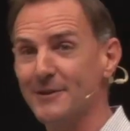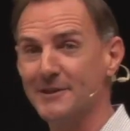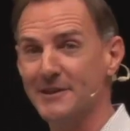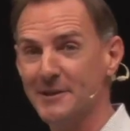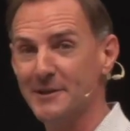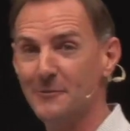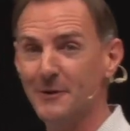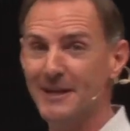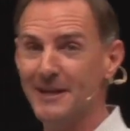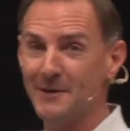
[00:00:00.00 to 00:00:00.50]

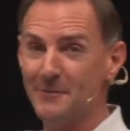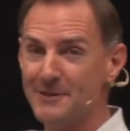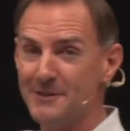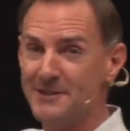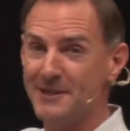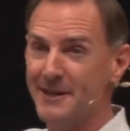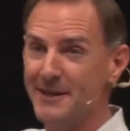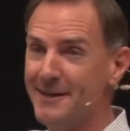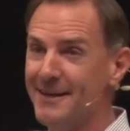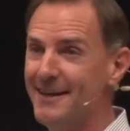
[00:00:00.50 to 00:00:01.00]
did when he was
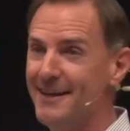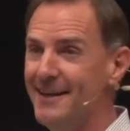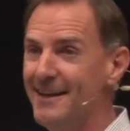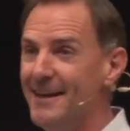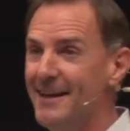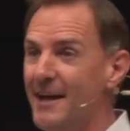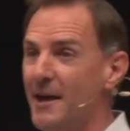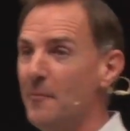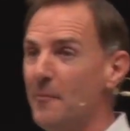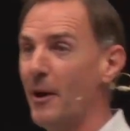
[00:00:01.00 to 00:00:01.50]
there.
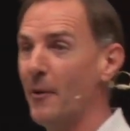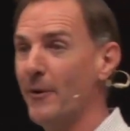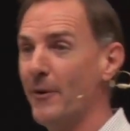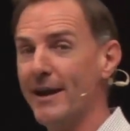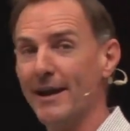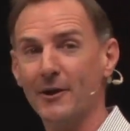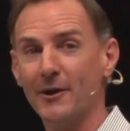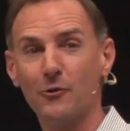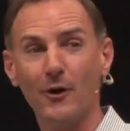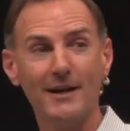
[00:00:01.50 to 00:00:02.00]
But we
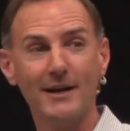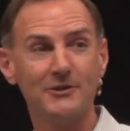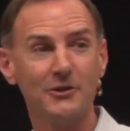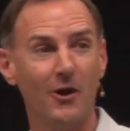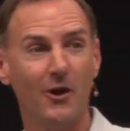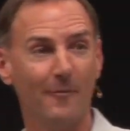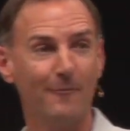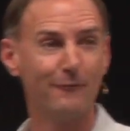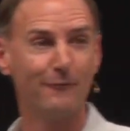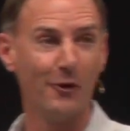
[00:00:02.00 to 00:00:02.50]
had a great
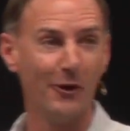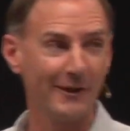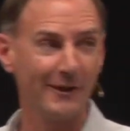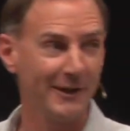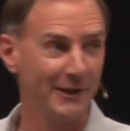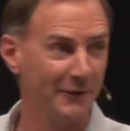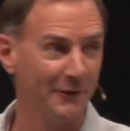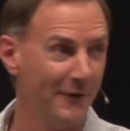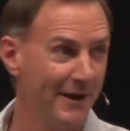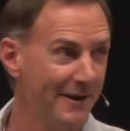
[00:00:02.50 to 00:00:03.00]
time
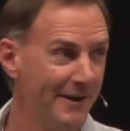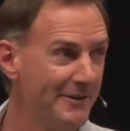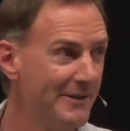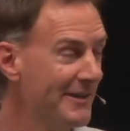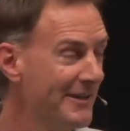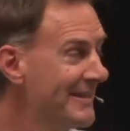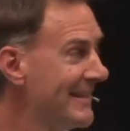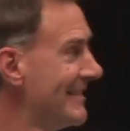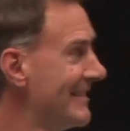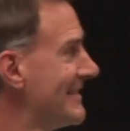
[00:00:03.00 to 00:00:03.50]
frolicking around in
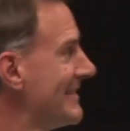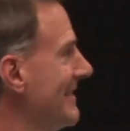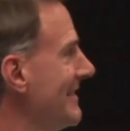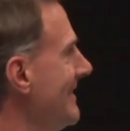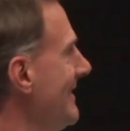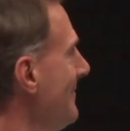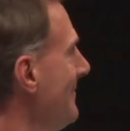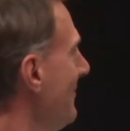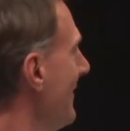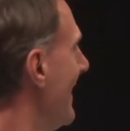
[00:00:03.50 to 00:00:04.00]
the Dead
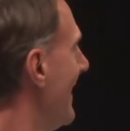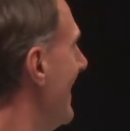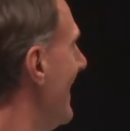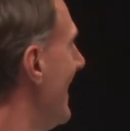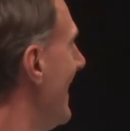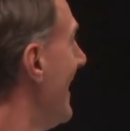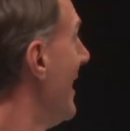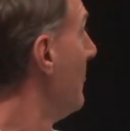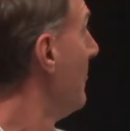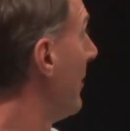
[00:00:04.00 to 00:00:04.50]
Sea.
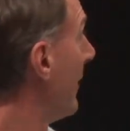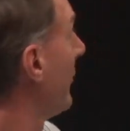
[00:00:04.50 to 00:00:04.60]
But